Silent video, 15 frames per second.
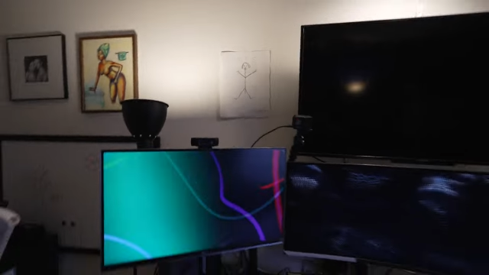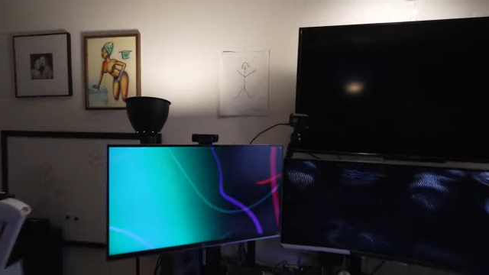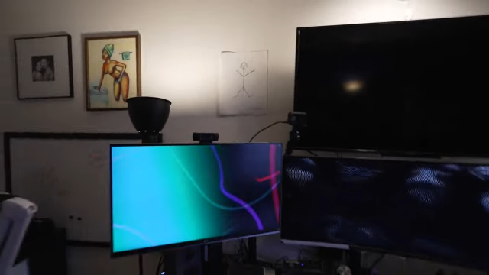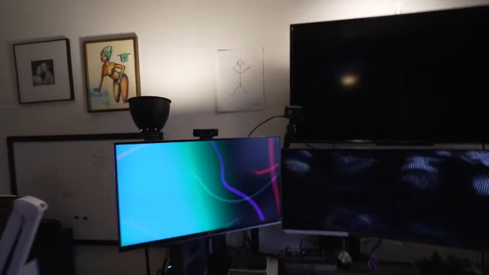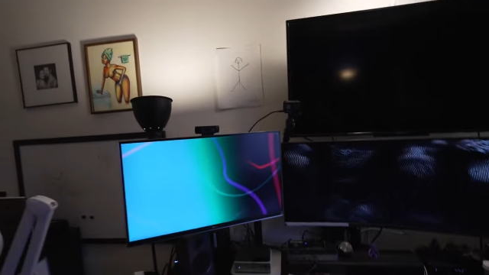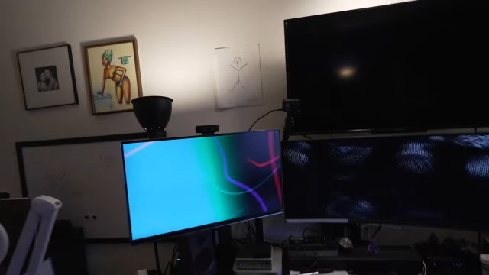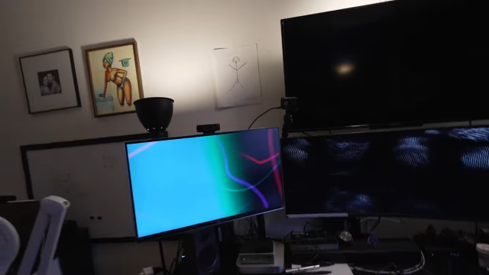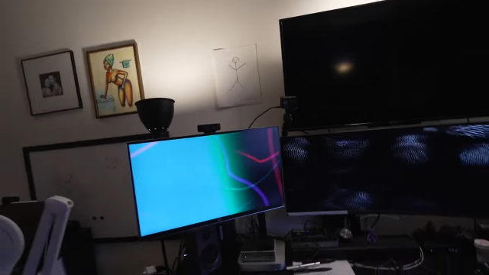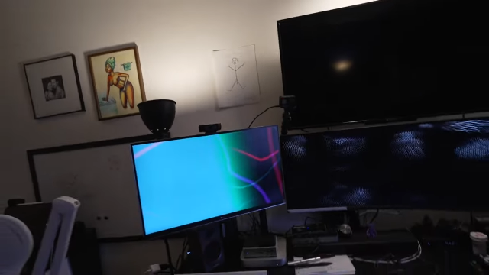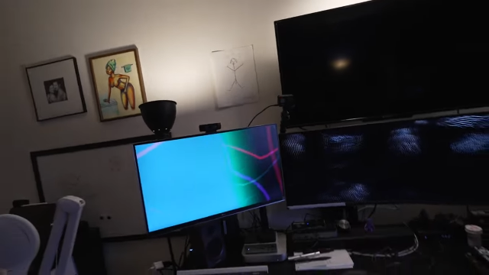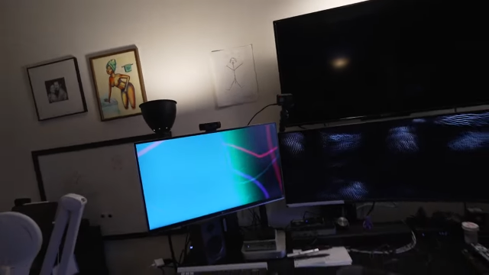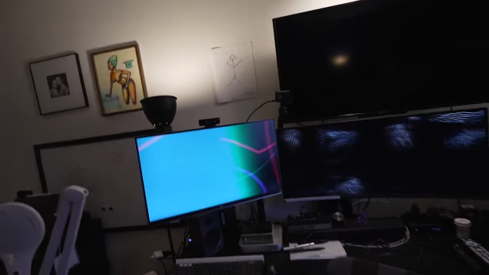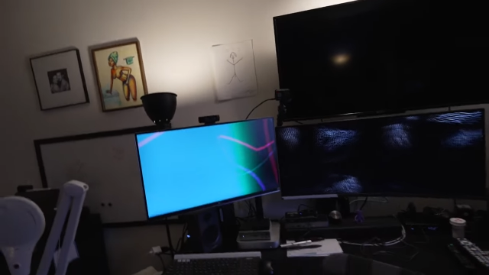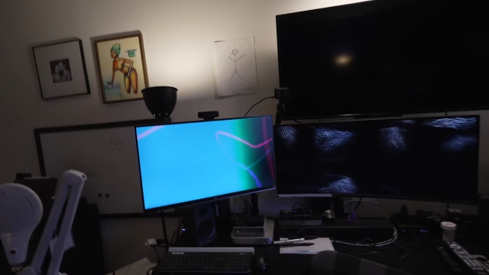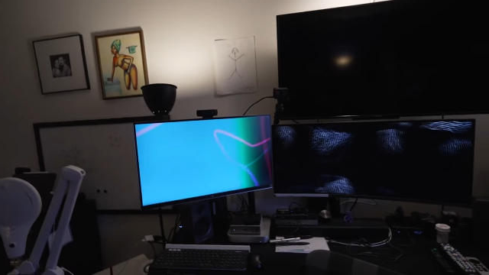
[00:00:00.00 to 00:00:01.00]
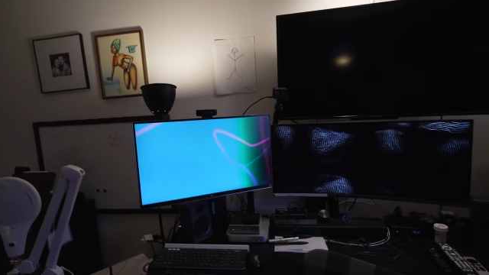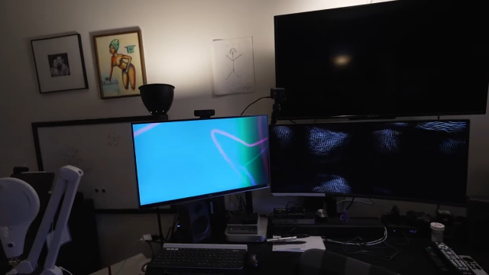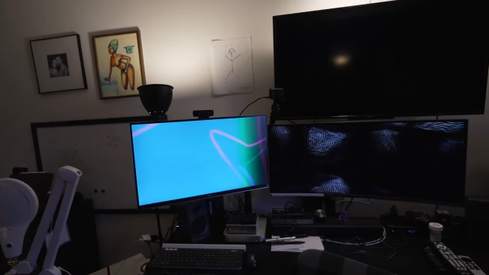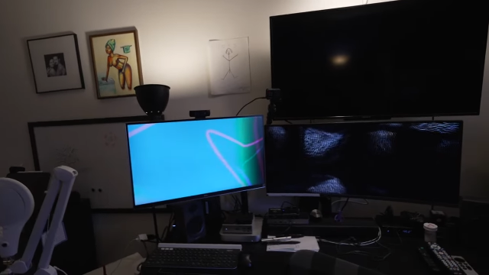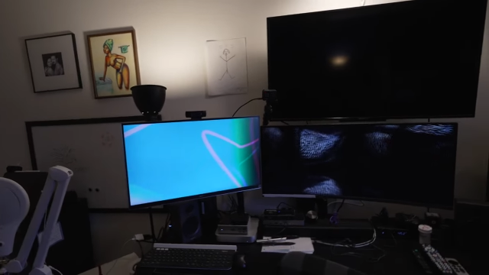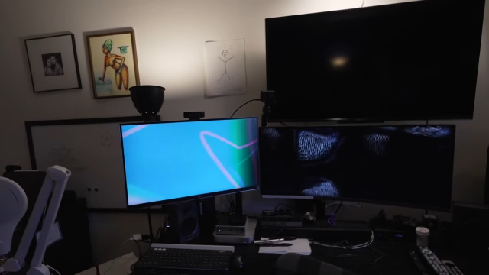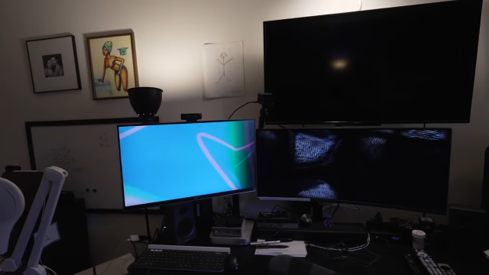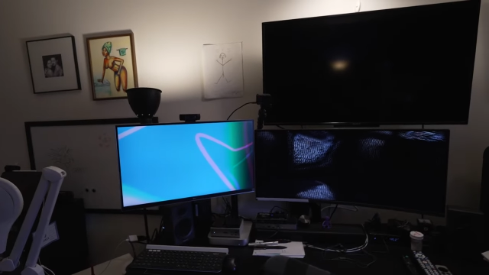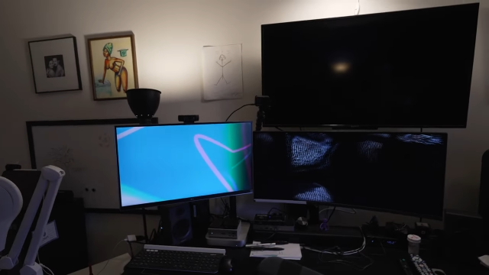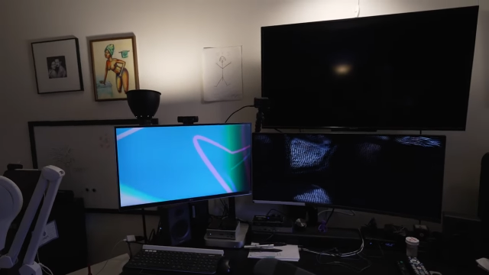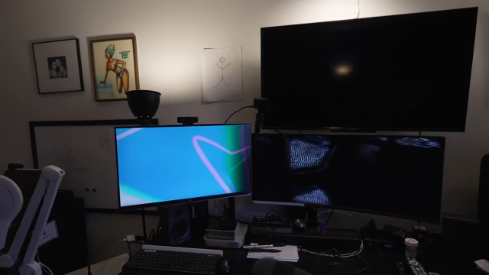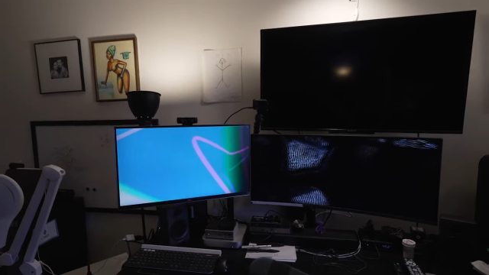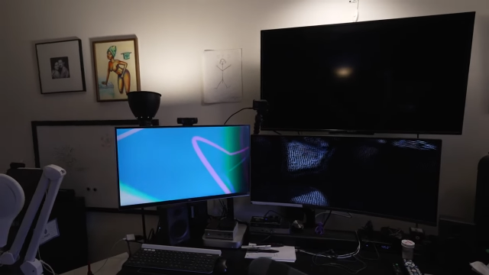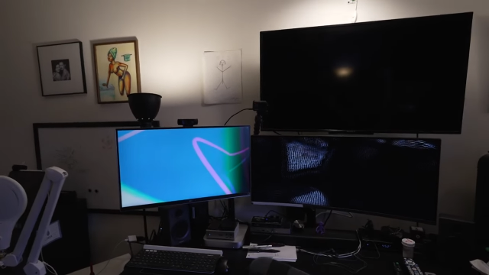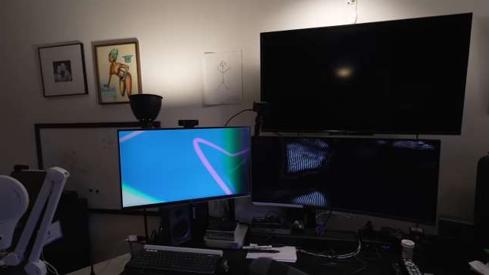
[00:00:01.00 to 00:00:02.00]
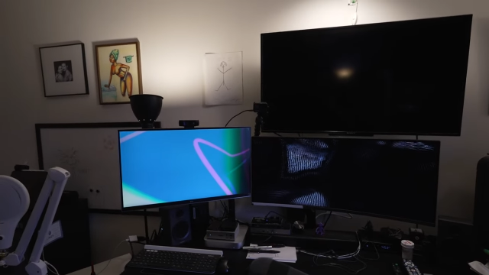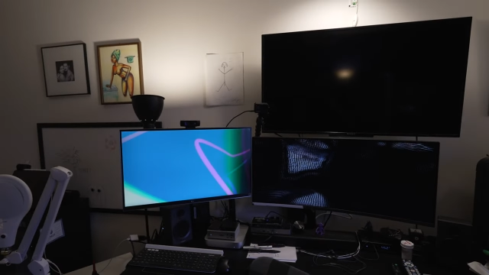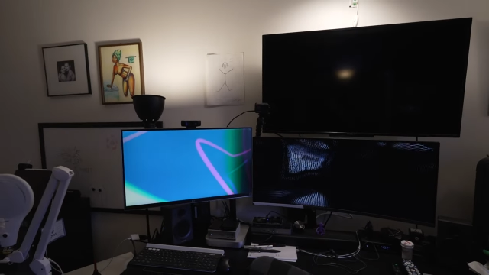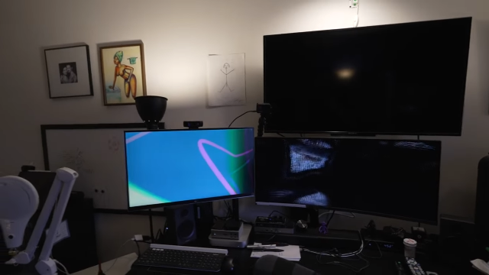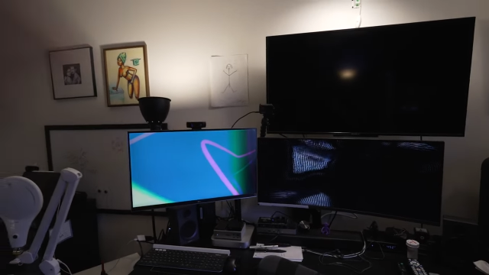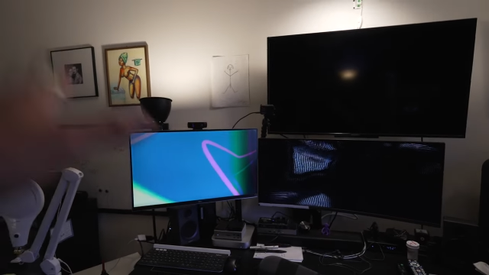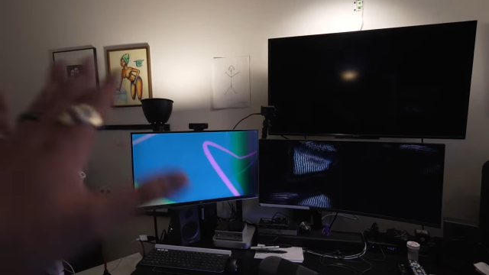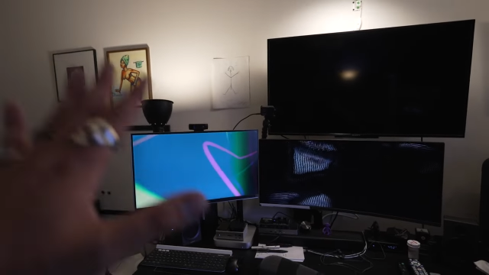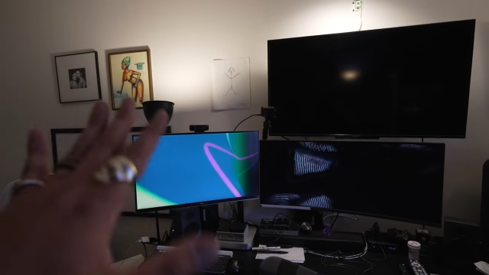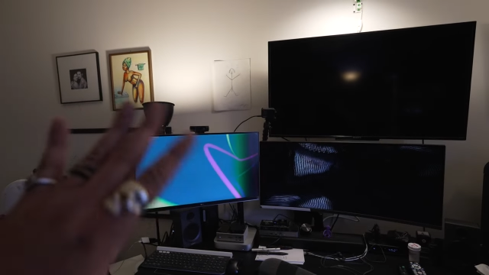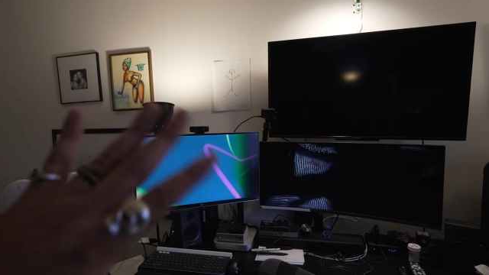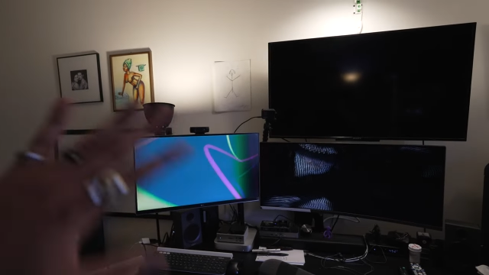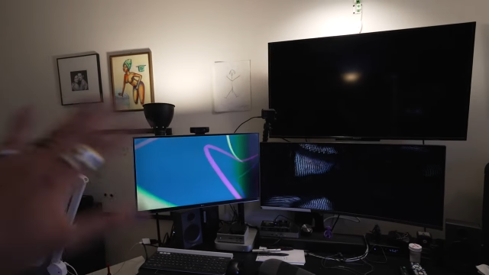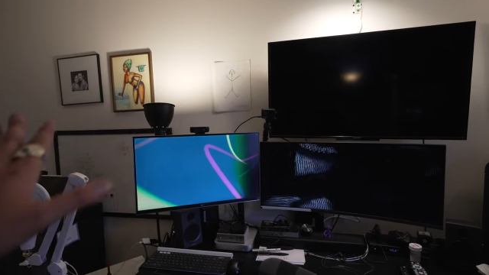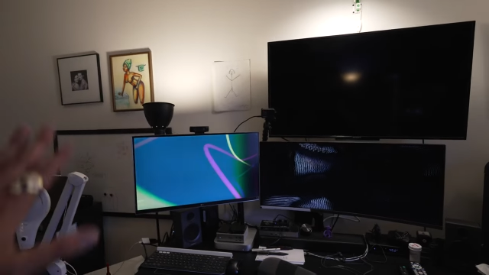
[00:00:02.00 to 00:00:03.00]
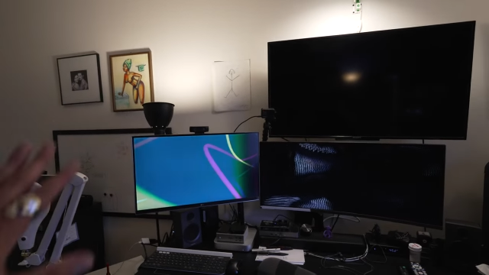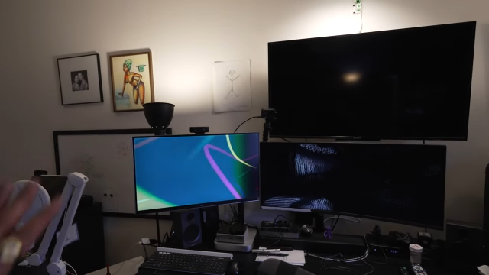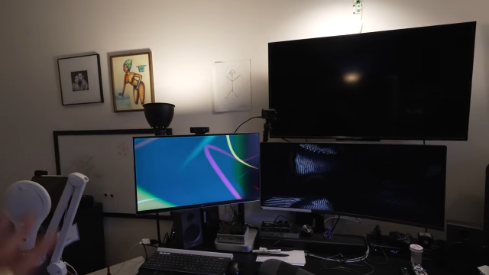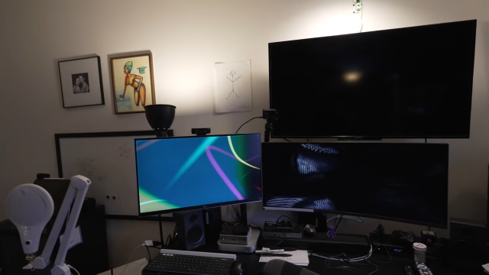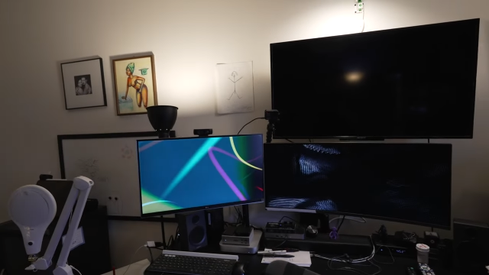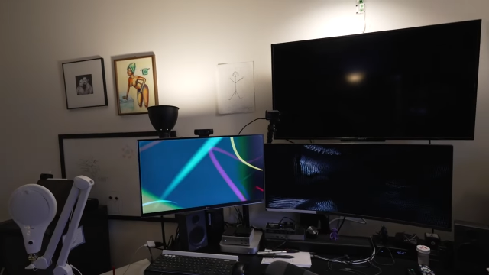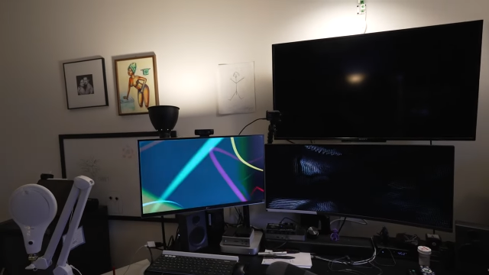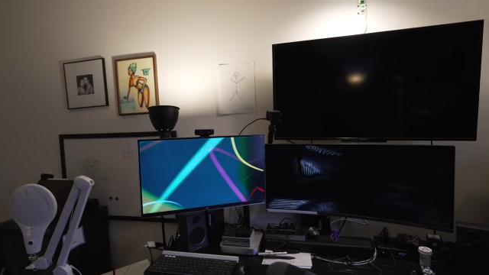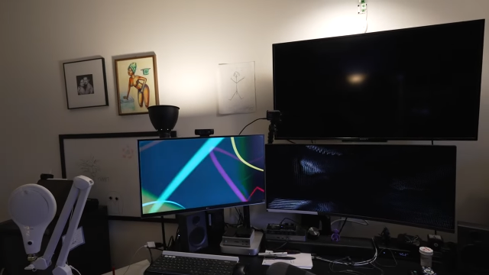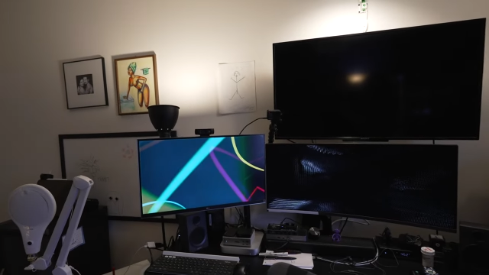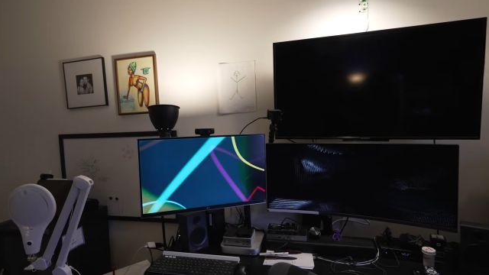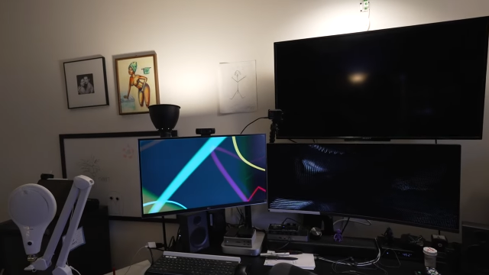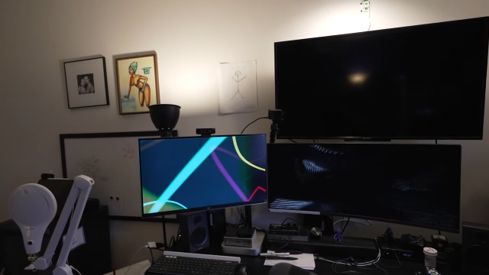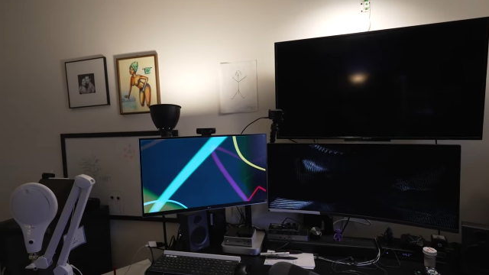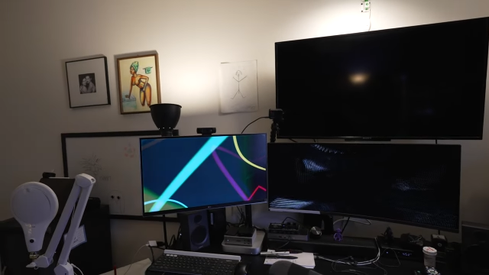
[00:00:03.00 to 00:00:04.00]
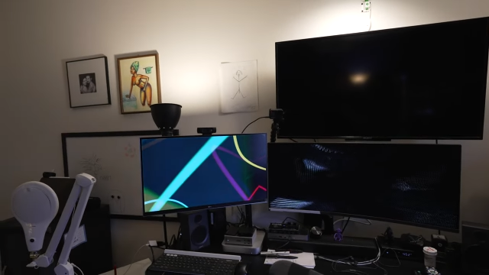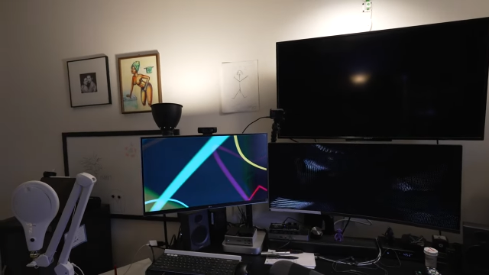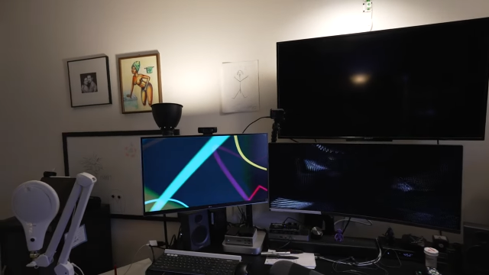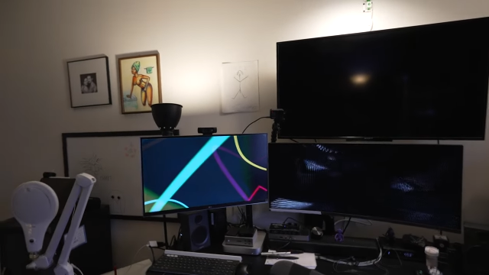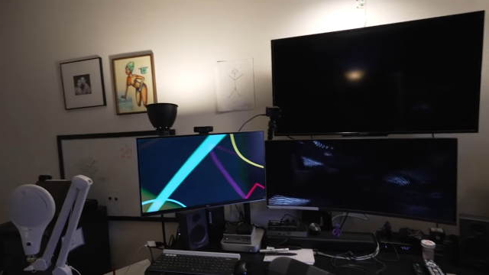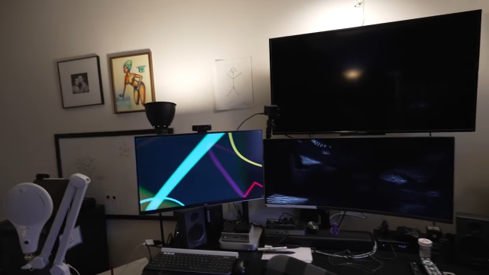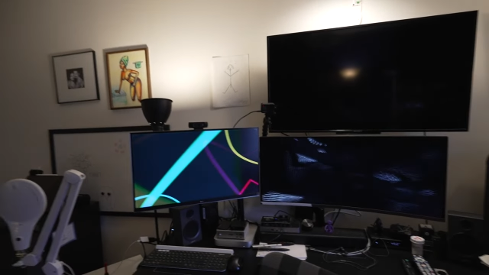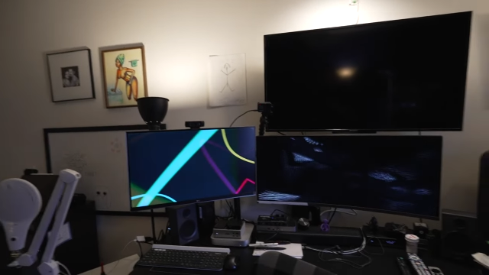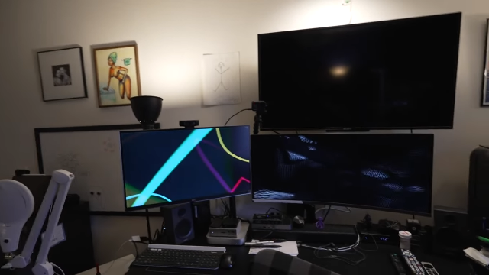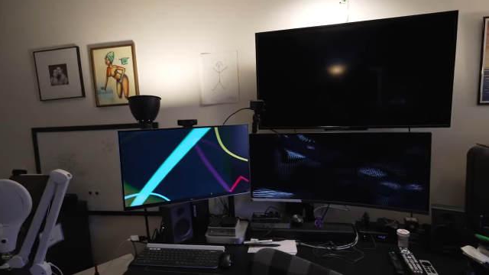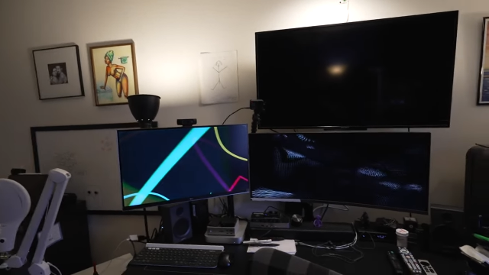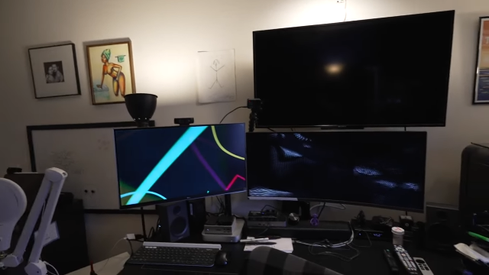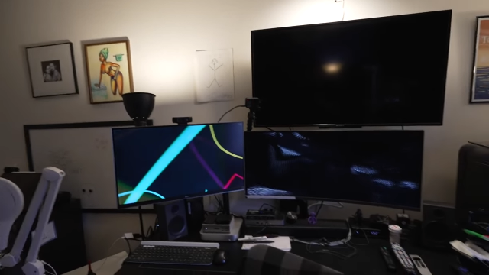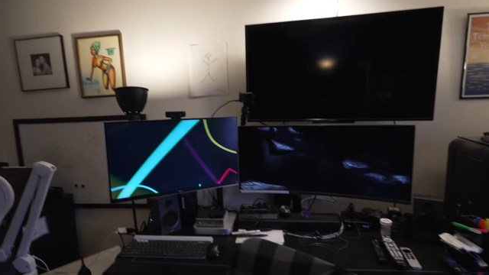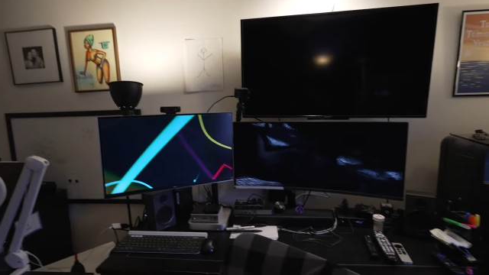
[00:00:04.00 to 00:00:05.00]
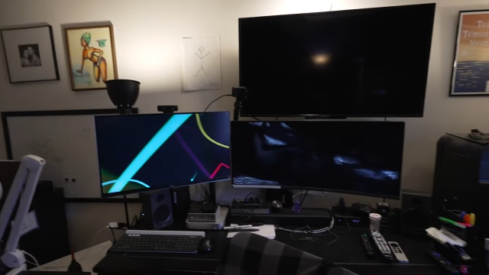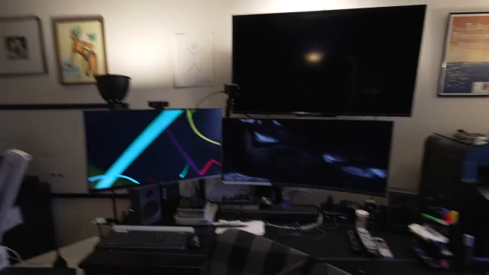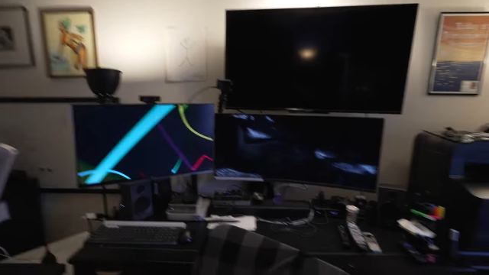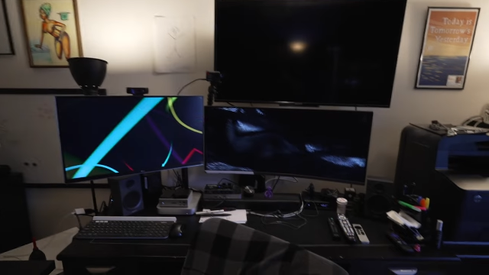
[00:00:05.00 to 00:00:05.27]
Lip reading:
(no speaker visible)